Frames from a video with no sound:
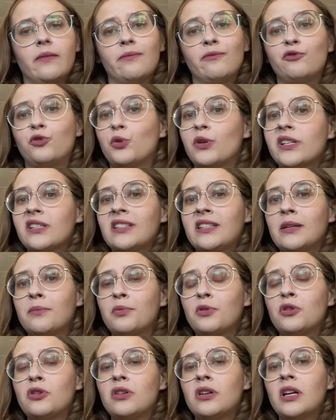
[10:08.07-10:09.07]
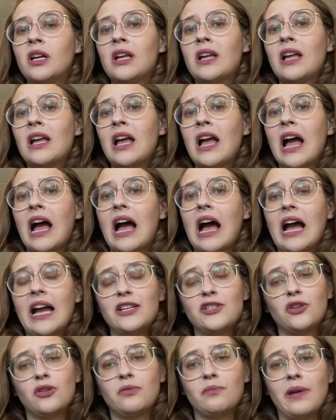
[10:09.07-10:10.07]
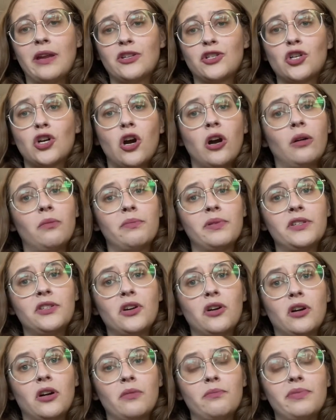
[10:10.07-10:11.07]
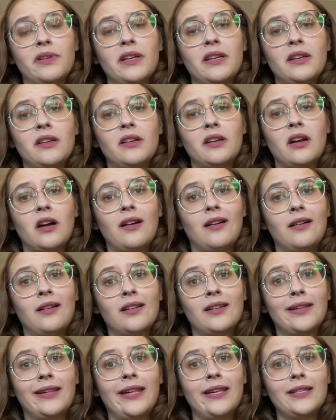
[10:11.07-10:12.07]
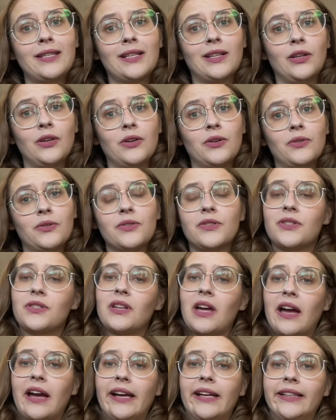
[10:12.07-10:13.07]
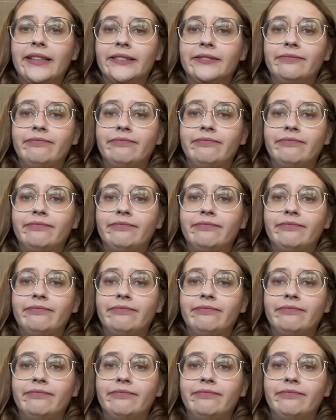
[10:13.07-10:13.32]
For example, I don't measure armpit to armpit on kids' clothes. I